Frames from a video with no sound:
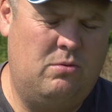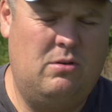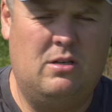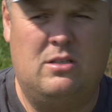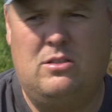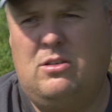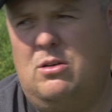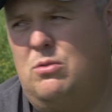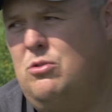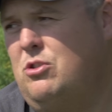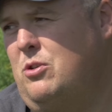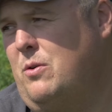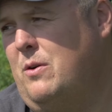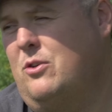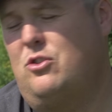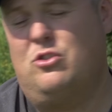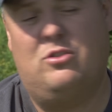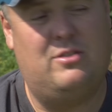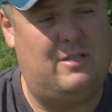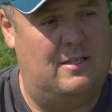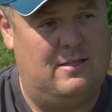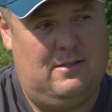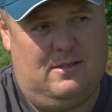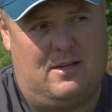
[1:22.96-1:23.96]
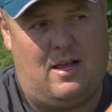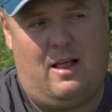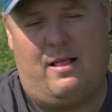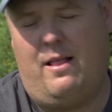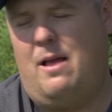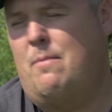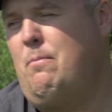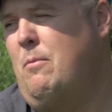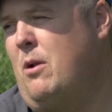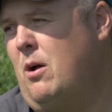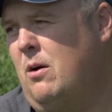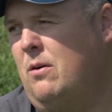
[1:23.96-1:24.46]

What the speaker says: I told you. I just didn't tell them.